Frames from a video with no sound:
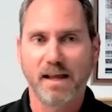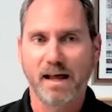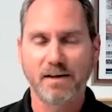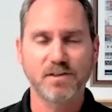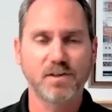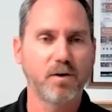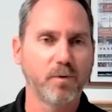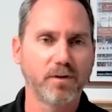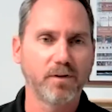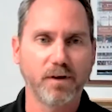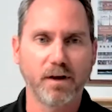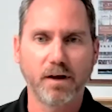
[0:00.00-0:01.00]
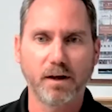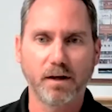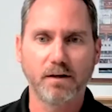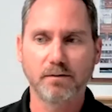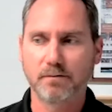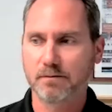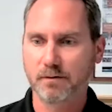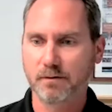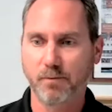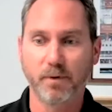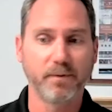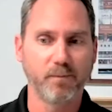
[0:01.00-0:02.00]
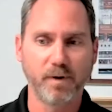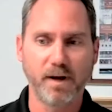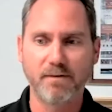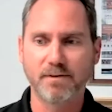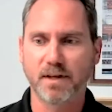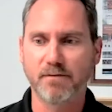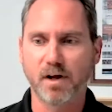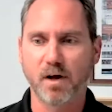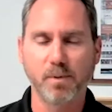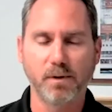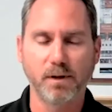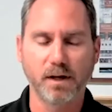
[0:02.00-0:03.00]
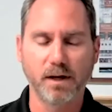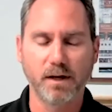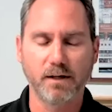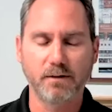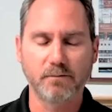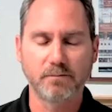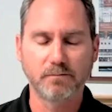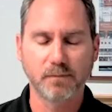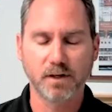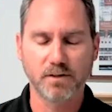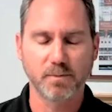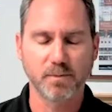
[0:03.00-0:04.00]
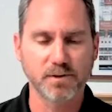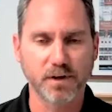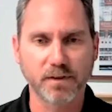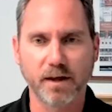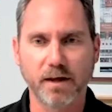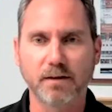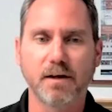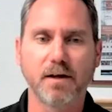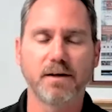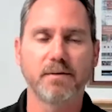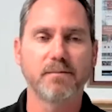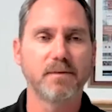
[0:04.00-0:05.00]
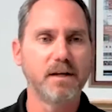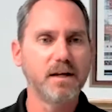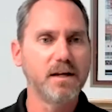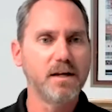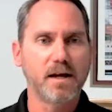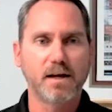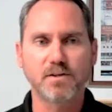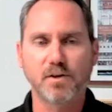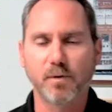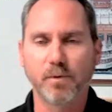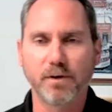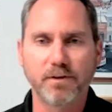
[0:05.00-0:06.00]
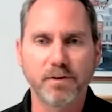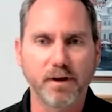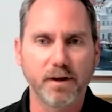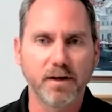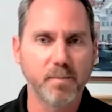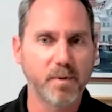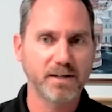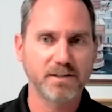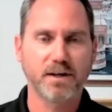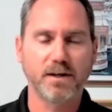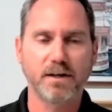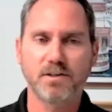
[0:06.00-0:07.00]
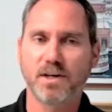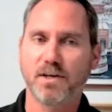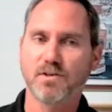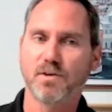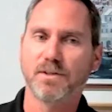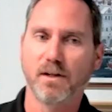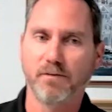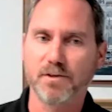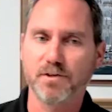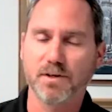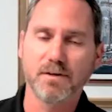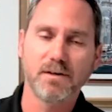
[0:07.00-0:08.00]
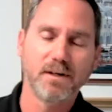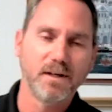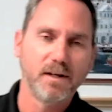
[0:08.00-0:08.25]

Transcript: I'll start with. We obviously have a couple customers like that. I'll start with Nebraska Educational Television.